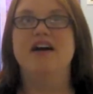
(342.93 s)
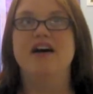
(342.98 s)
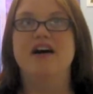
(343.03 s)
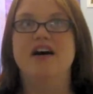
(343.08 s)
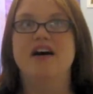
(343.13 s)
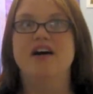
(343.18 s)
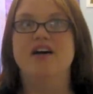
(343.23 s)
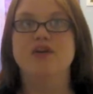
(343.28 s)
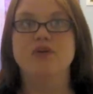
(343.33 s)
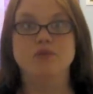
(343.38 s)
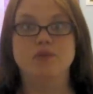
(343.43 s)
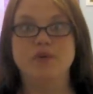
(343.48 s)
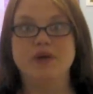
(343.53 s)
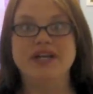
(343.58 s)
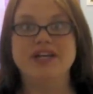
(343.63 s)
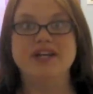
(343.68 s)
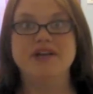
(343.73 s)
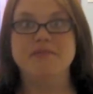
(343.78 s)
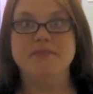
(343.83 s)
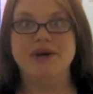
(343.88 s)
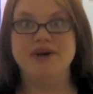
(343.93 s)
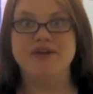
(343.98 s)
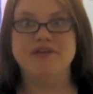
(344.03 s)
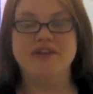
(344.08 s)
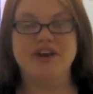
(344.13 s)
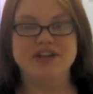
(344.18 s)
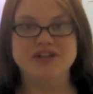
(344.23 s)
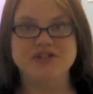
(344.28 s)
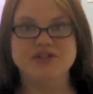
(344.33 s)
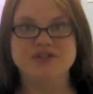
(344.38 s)
a great amount of
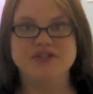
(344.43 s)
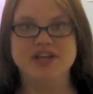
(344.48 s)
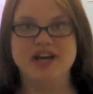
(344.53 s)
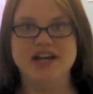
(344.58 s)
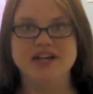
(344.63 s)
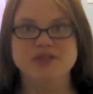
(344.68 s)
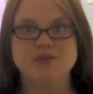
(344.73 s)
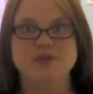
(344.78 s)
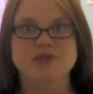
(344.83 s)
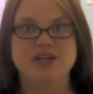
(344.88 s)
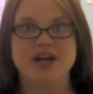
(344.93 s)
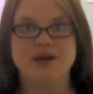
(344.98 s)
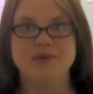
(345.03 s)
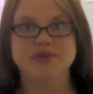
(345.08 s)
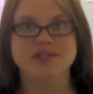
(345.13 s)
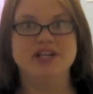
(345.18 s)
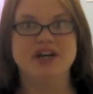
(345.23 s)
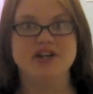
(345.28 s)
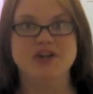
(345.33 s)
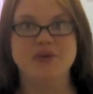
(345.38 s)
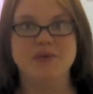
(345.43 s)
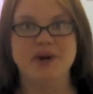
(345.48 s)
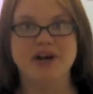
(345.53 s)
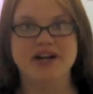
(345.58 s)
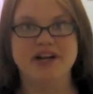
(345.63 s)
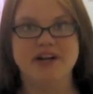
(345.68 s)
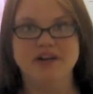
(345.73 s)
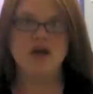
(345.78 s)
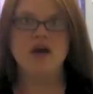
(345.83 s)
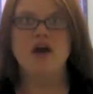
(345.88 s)
exercise, which I will tell you right
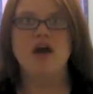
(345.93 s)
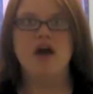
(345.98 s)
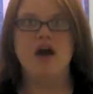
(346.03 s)
now.